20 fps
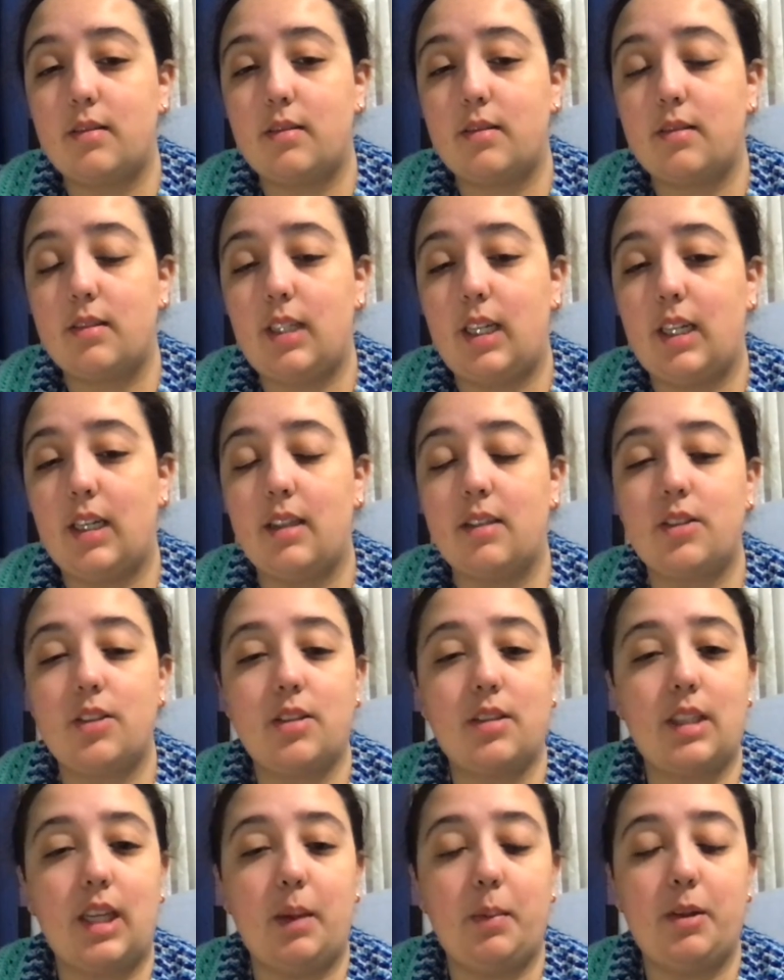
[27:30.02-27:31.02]
yeah,
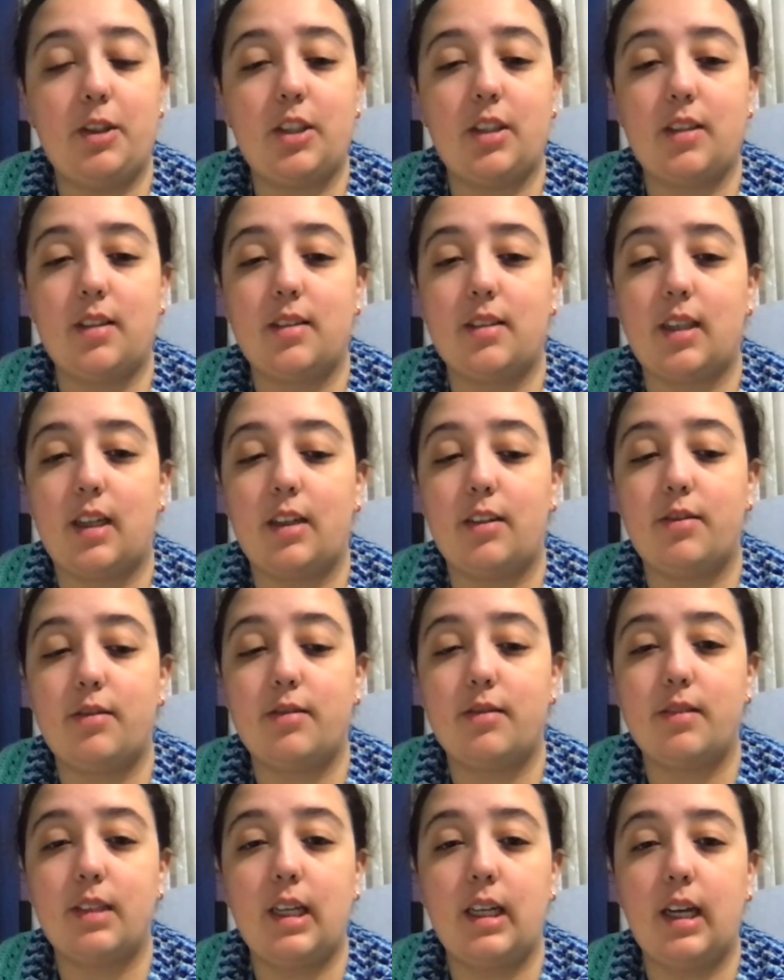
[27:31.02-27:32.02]
just keep each other safe.
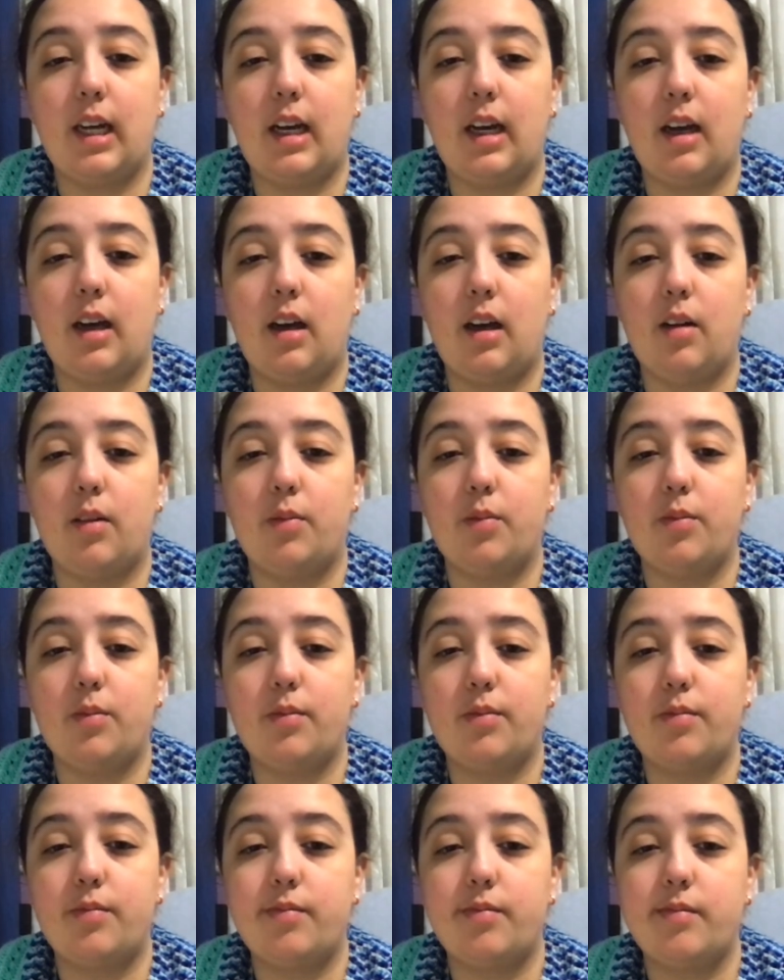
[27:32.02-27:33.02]

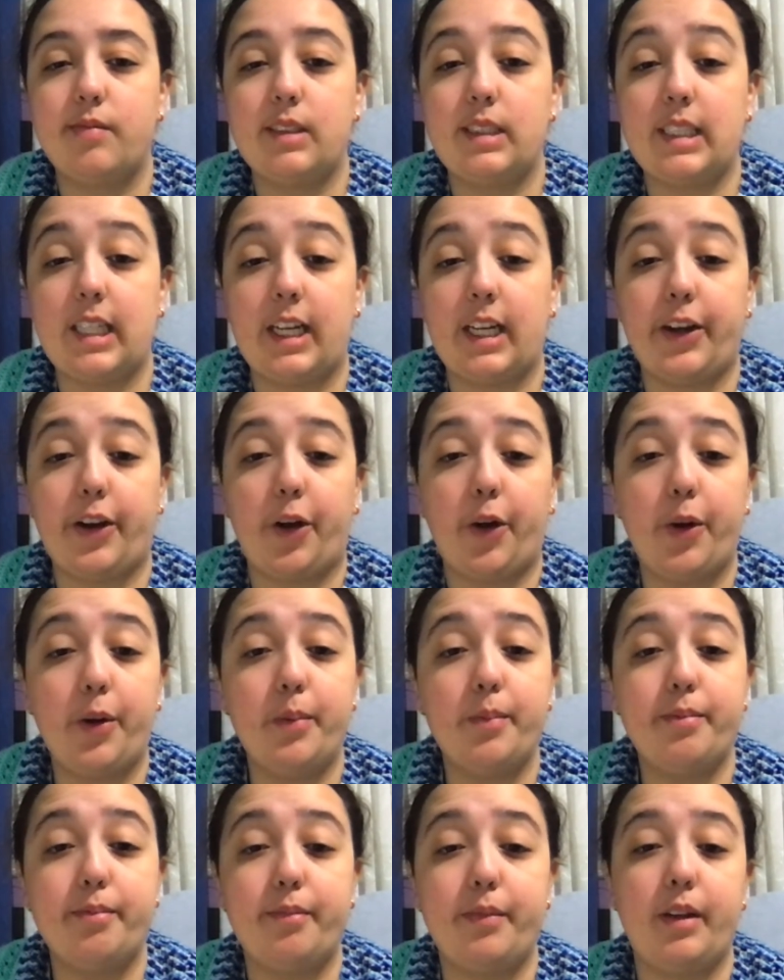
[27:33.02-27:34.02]
Stay at
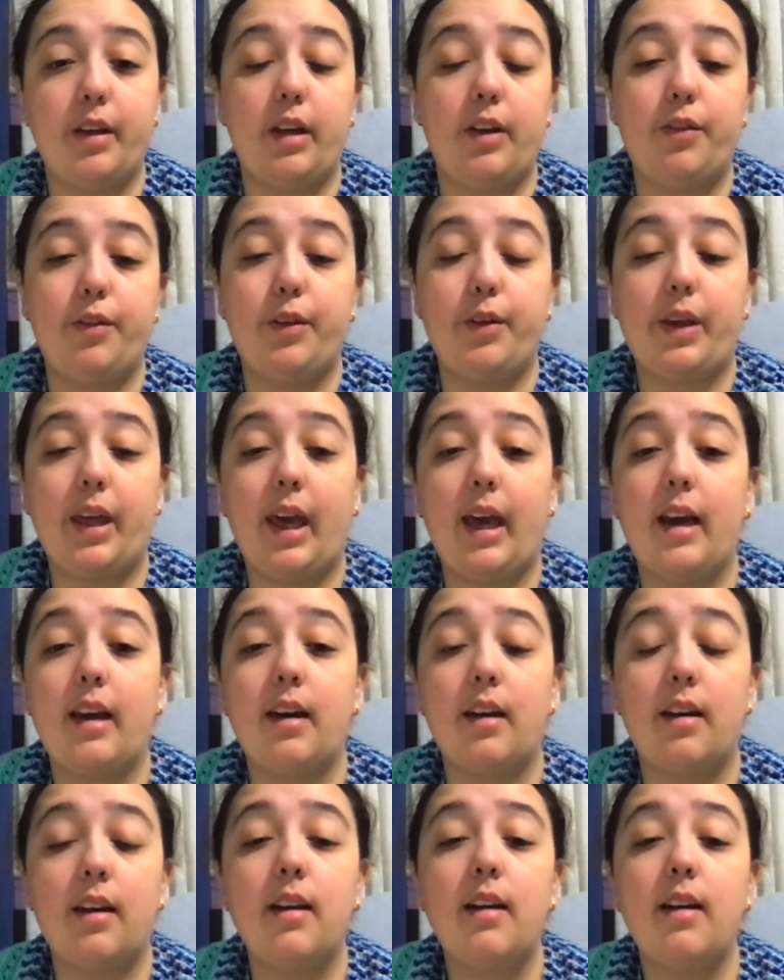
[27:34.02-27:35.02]
home if you can.